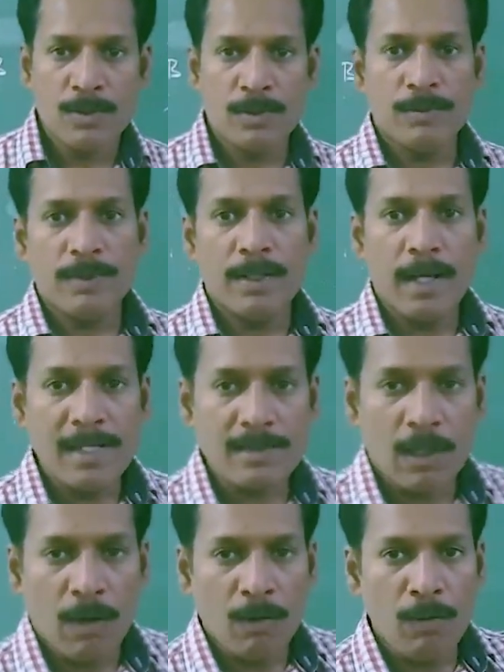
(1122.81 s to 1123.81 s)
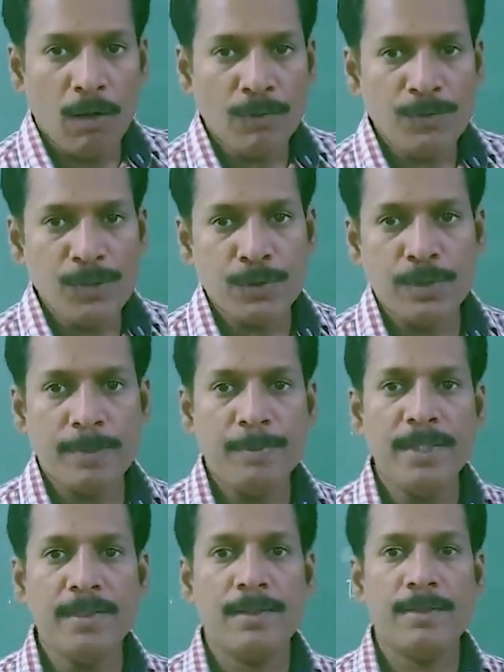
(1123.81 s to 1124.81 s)
So how long we should
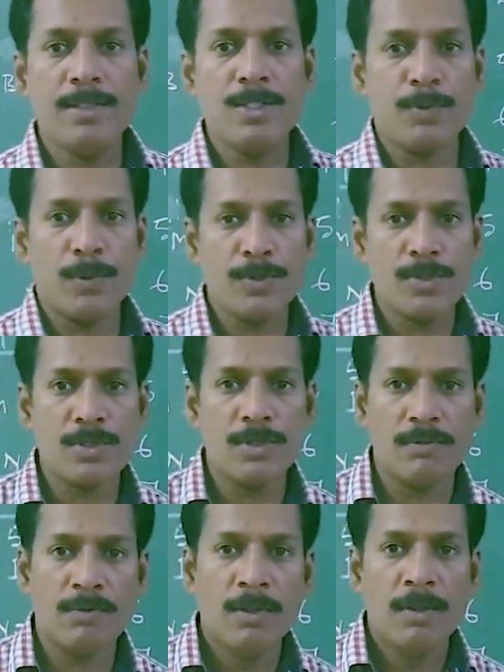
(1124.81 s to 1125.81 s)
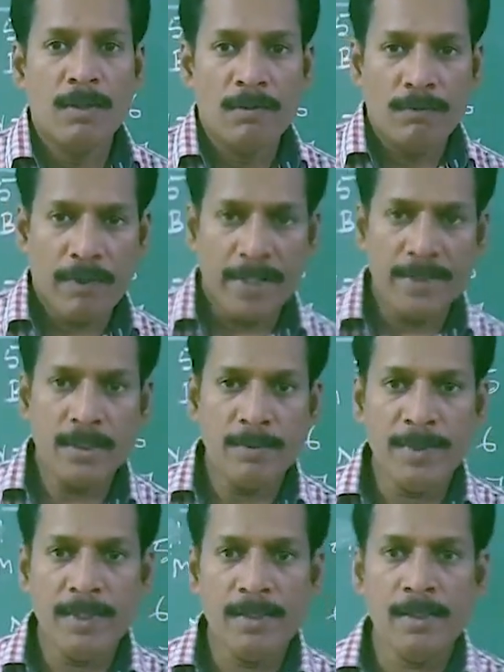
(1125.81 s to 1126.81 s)
repeat this process of finding the
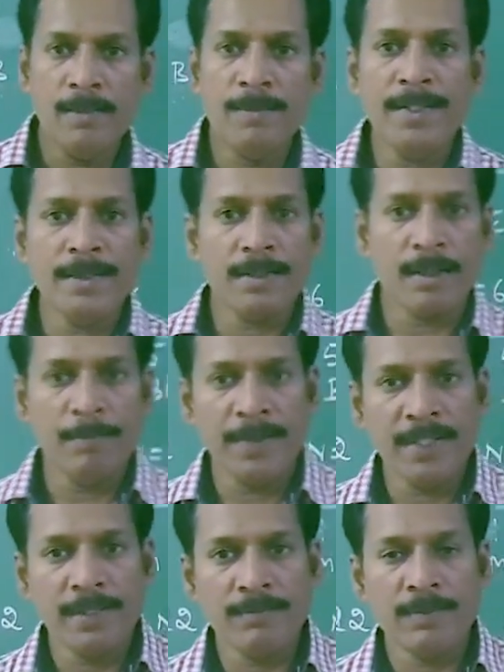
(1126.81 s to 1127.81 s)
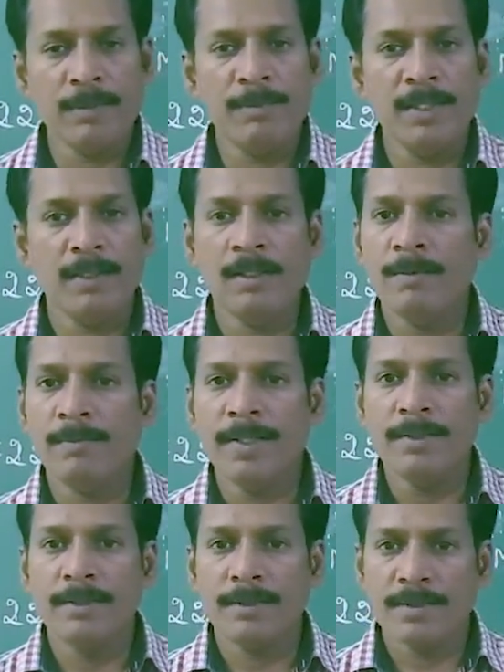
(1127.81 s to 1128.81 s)
middle element, comparing with the middle
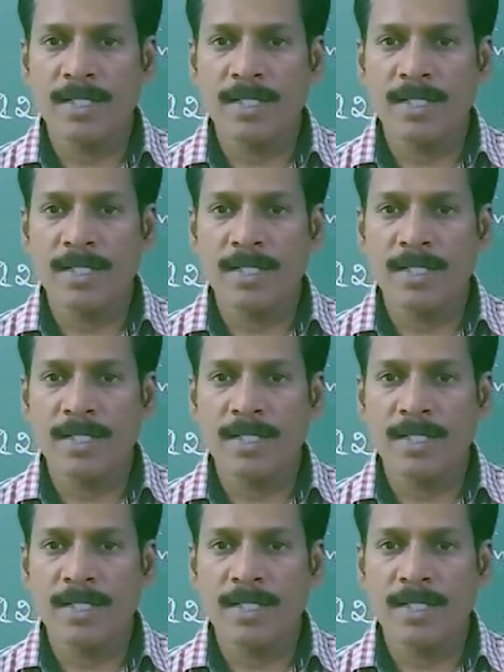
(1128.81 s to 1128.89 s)
element?